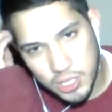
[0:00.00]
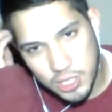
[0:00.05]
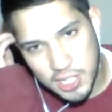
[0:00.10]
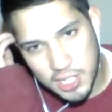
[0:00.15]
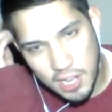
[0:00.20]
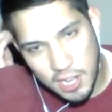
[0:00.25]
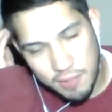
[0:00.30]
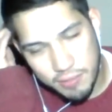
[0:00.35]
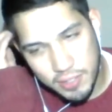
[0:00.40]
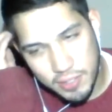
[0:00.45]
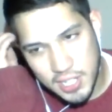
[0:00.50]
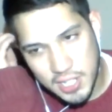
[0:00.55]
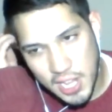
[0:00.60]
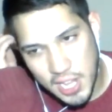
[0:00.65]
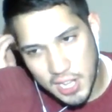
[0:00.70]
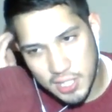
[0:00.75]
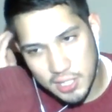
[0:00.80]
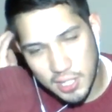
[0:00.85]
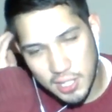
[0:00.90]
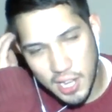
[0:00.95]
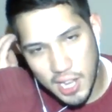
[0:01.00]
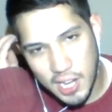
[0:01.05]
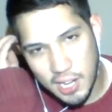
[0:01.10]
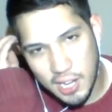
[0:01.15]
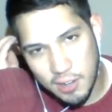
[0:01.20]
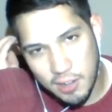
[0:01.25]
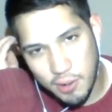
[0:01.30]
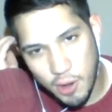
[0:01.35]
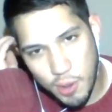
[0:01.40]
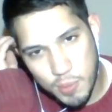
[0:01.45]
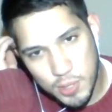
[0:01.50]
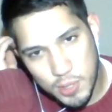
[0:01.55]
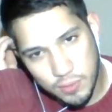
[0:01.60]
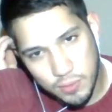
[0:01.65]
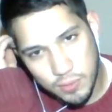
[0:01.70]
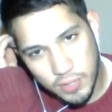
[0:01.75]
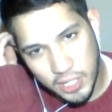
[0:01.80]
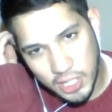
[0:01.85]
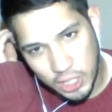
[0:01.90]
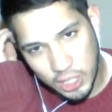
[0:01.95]
definitely take a look at it. Cromer's
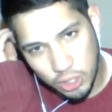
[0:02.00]
fucking